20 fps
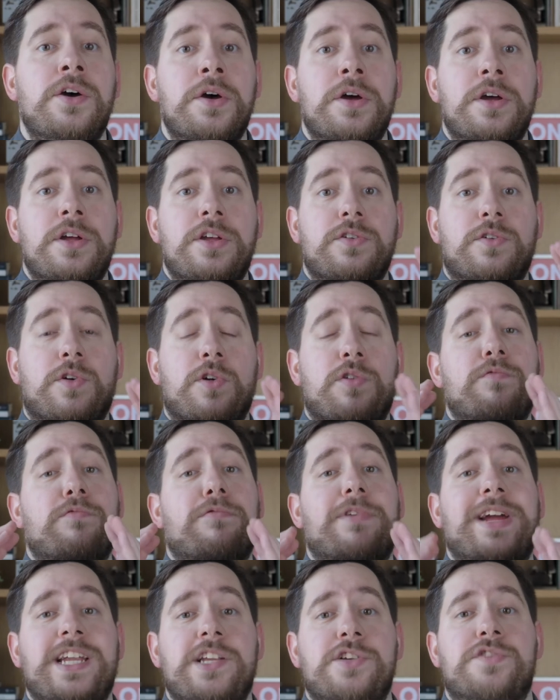You've got
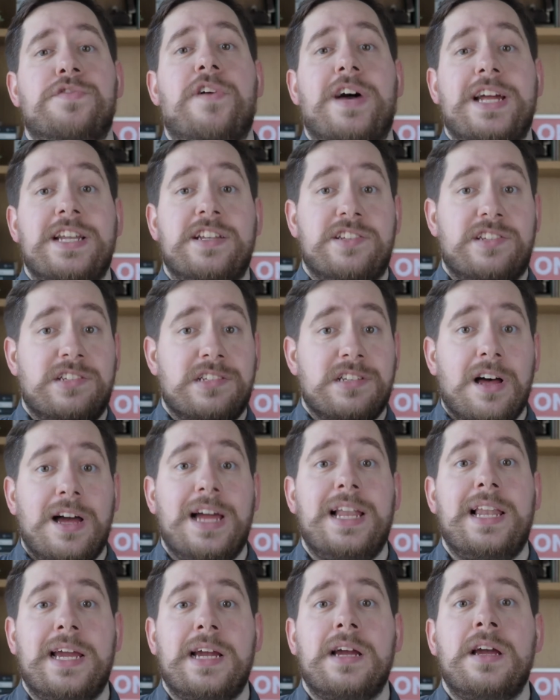rangefinder
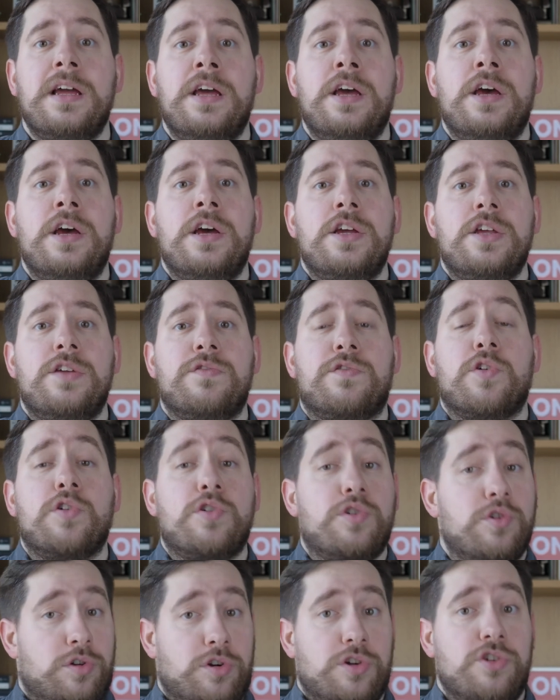styling, you've
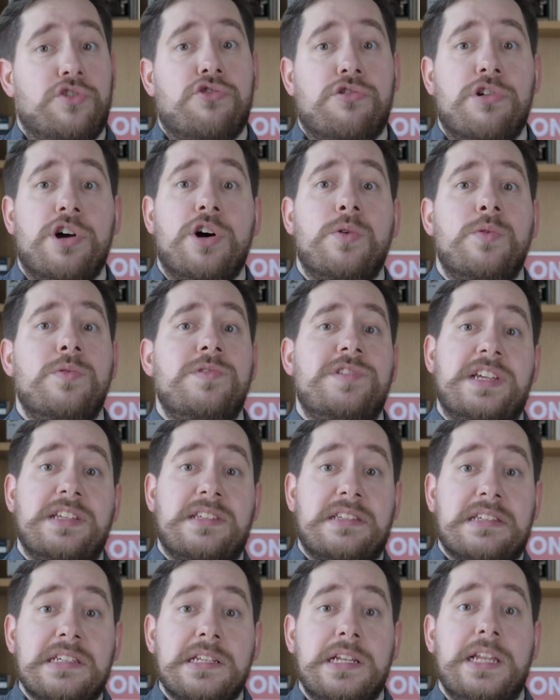got good controls, it's
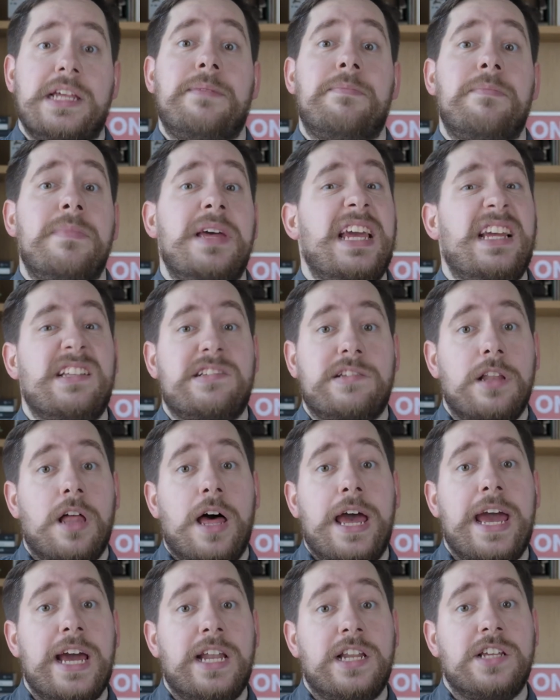slim, it's
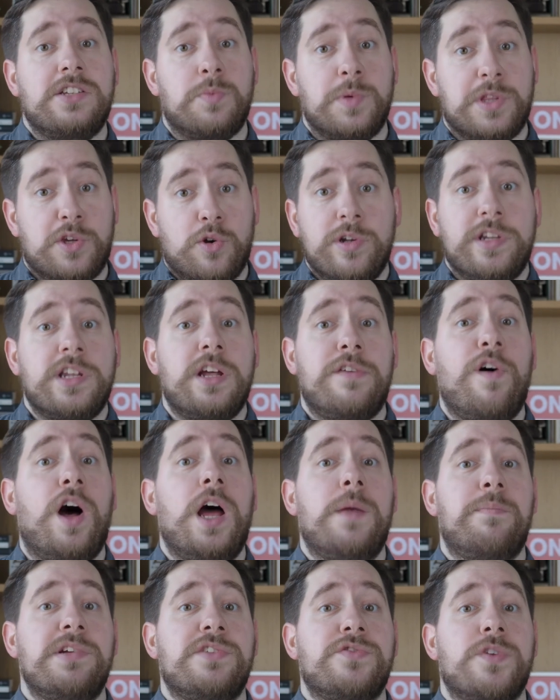light, and it's with good enough
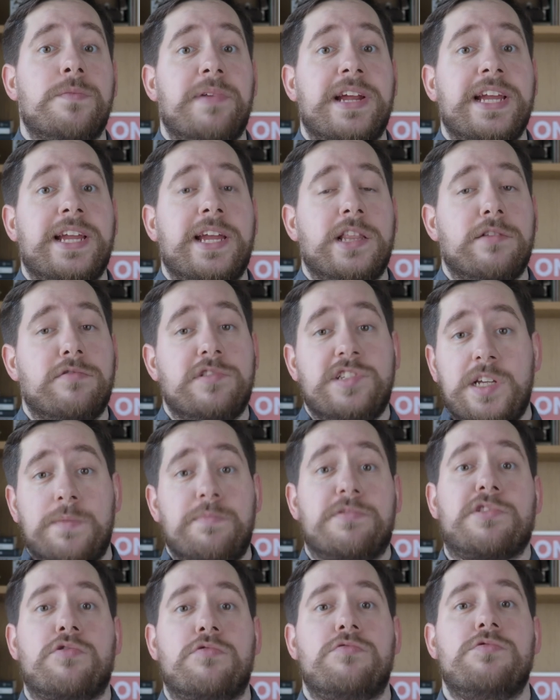IBIS for breaking the
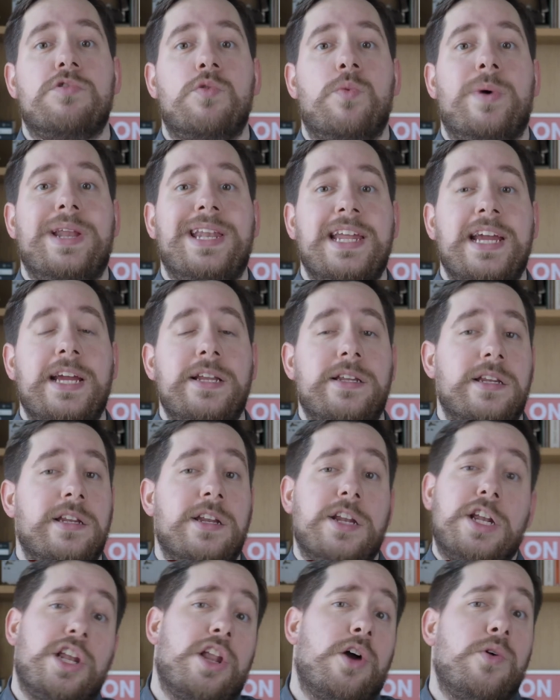reciprocal rule when needed
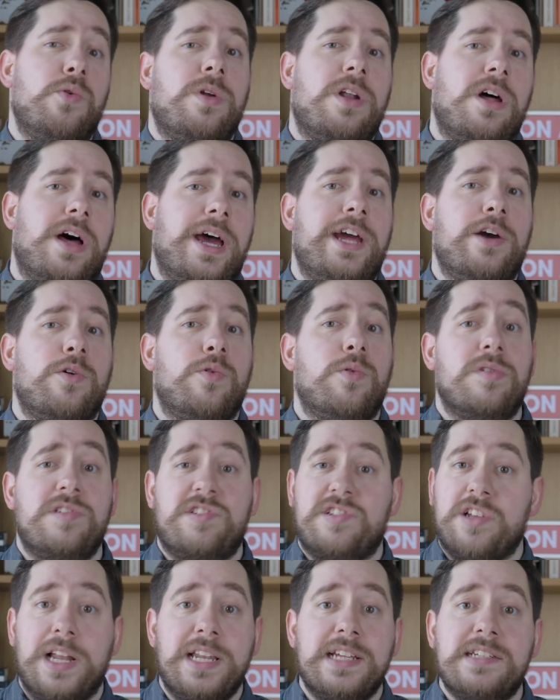in low light or
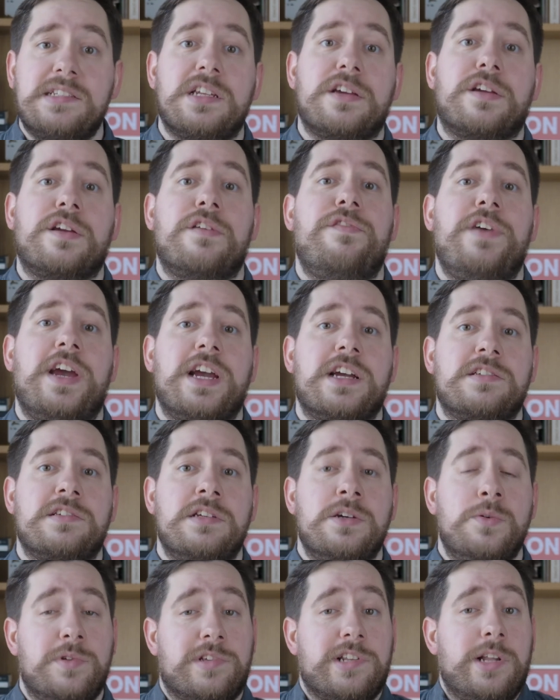stylistic
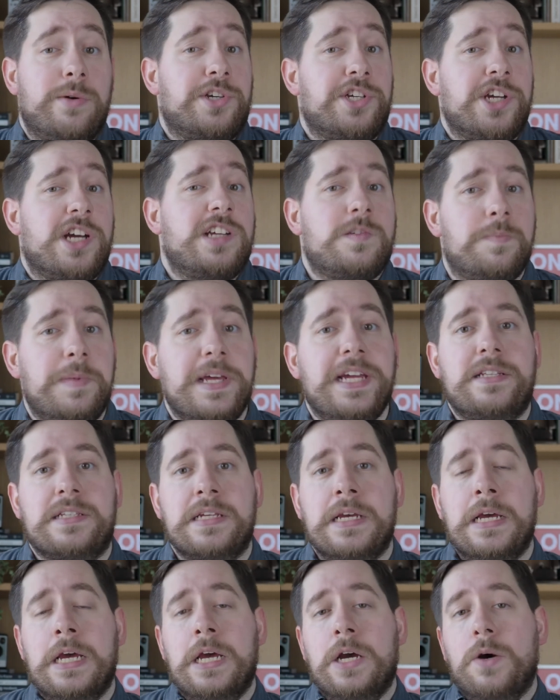effects, slow shutter speeds,
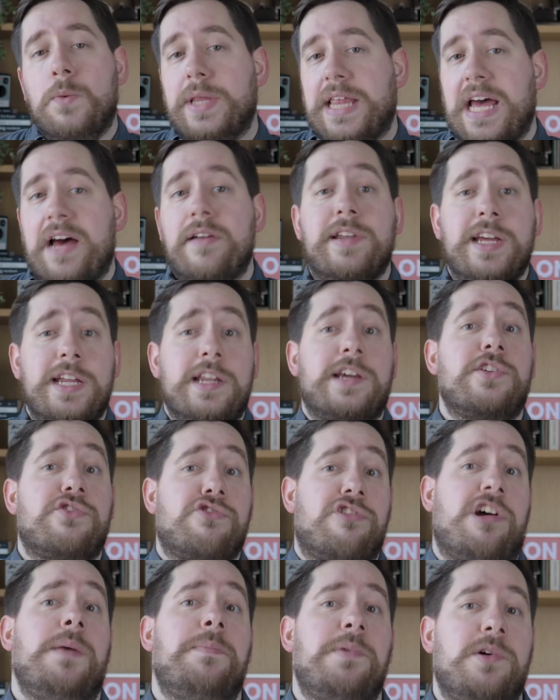without needing a
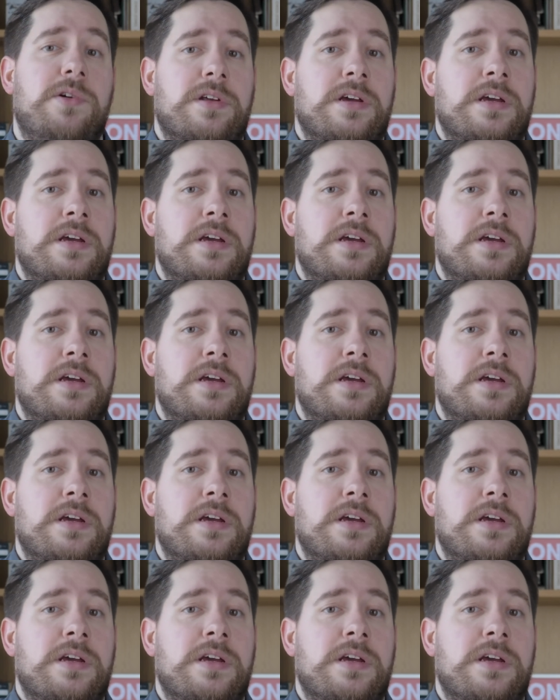tripod.